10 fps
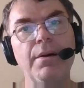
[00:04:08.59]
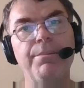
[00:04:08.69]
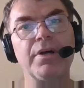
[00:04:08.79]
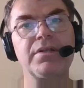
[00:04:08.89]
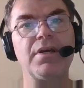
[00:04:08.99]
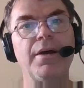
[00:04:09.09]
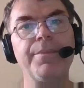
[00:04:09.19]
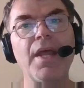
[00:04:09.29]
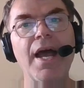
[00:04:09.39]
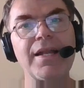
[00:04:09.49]
but
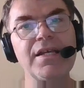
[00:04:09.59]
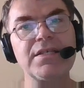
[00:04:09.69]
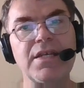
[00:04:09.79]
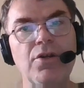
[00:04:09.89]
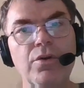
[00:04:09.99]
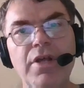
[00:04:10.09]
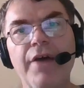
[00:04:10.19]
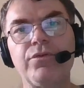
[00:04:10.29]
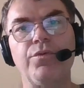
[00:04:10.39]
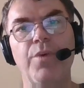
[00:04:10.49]
at least they don't
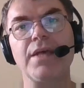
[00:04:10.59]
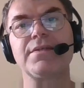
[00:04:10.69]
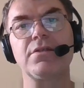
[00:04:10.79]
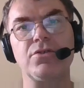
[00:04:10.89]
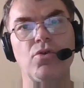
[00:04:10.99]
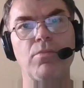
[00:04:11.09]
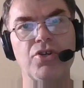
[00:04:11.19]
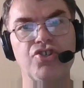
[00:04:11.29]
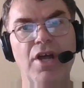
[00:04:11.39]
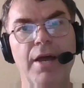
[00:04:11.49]
have to waste so
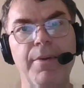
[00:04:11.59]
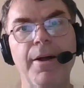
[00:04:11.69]
much time